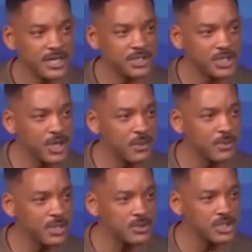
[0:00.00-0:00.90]
that the
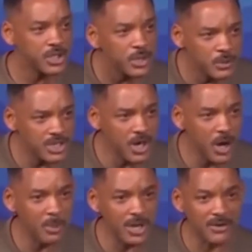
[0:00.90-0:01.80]
chute, the chute wouldn't
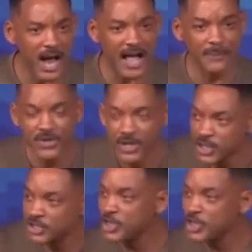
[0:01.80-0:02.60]
open, right? So